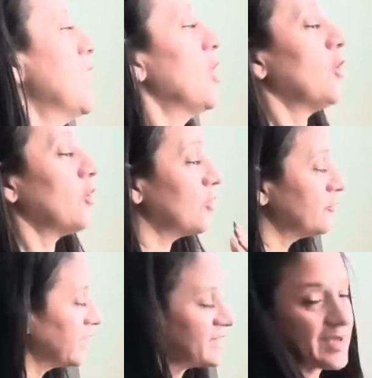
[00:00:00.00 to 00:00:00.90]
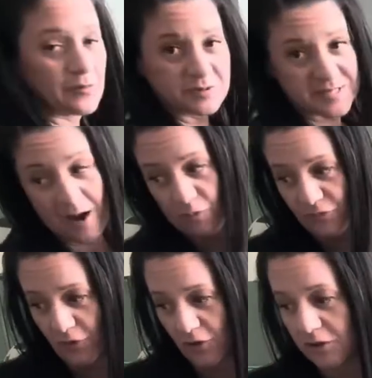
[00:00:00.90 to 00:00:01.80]
hopefully that was
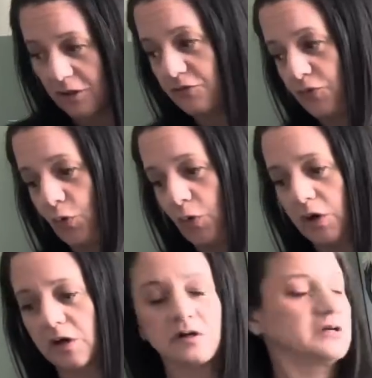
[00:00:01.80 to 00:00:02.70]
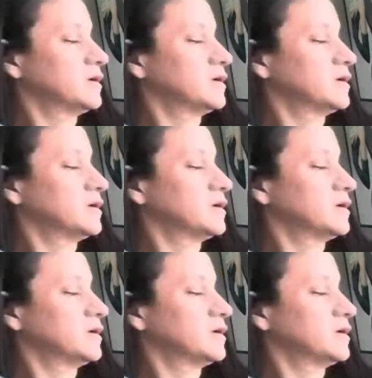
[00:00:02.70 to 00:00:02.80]
helpful for